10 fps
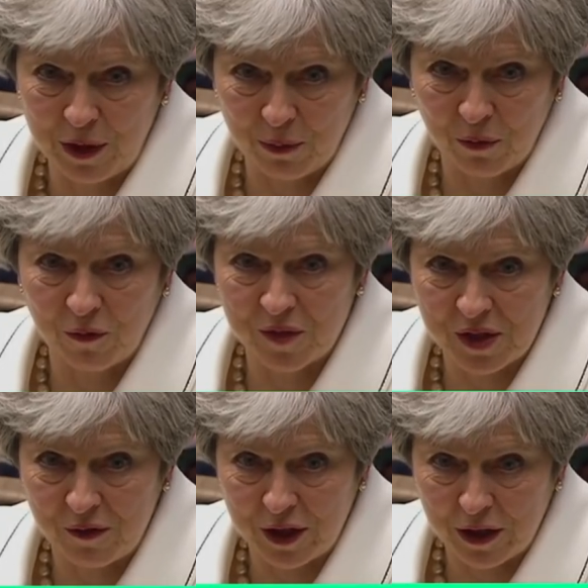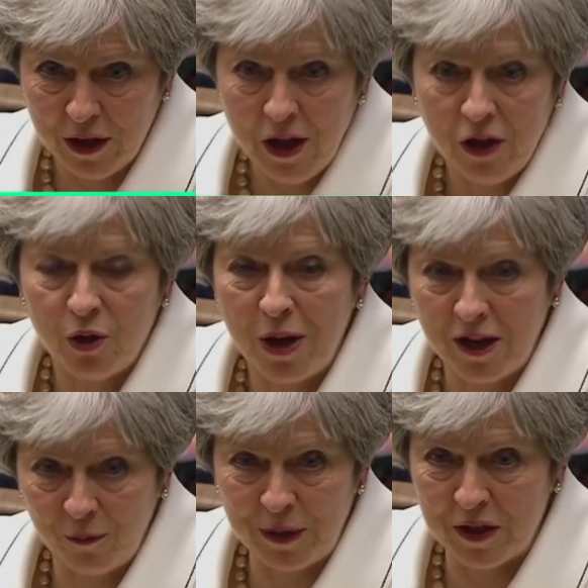of people from Syria who
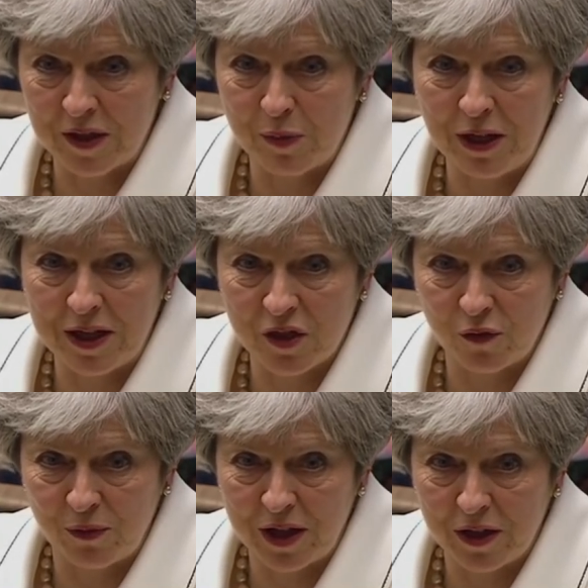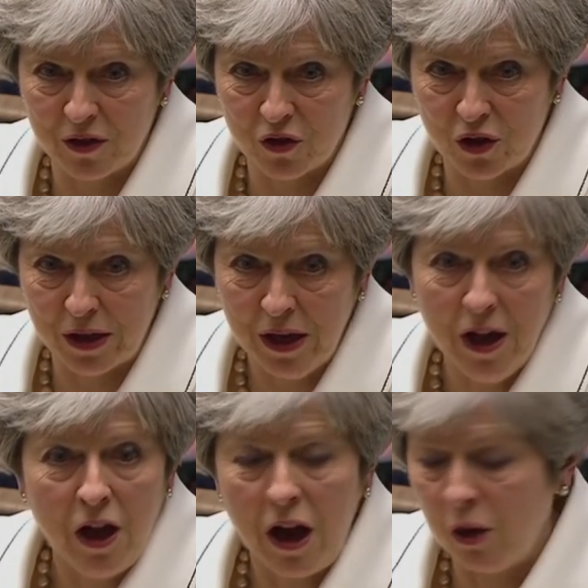have been displaced from their country,
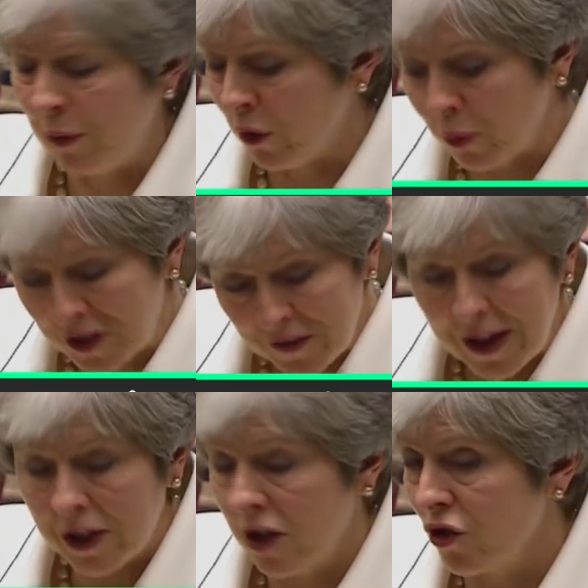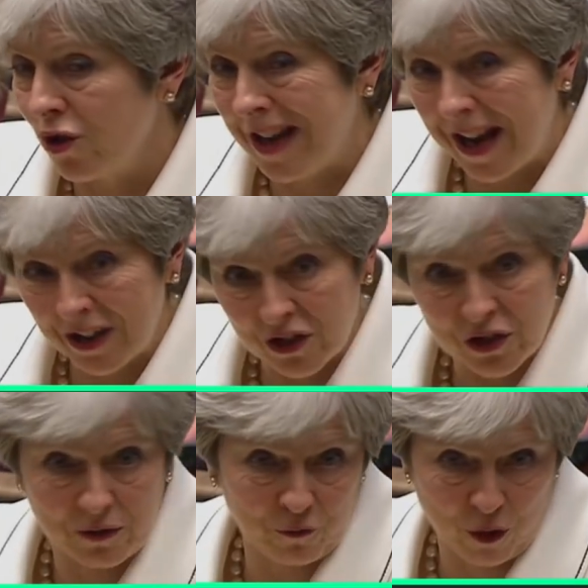both within their country
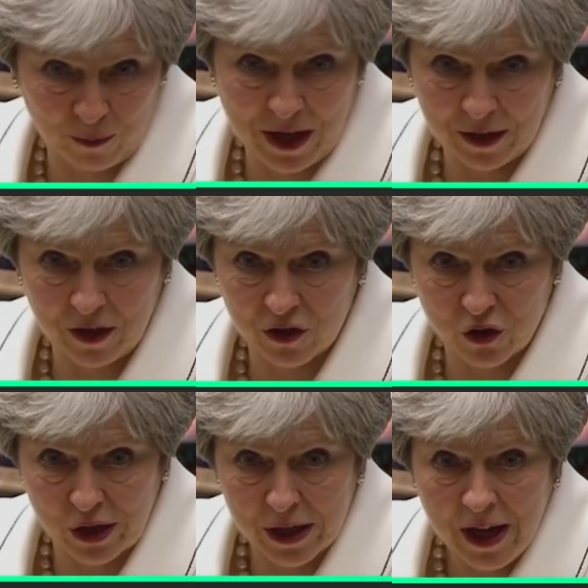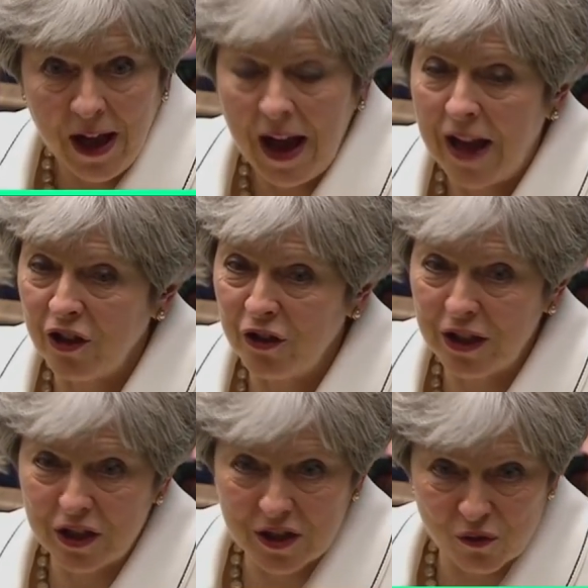and from their country. And I
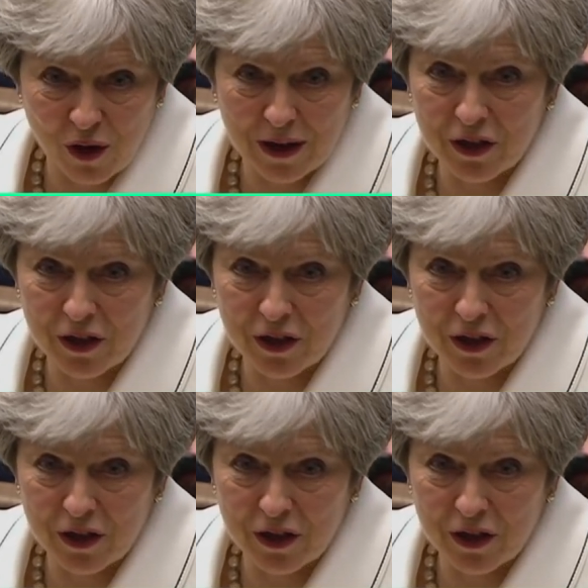think it is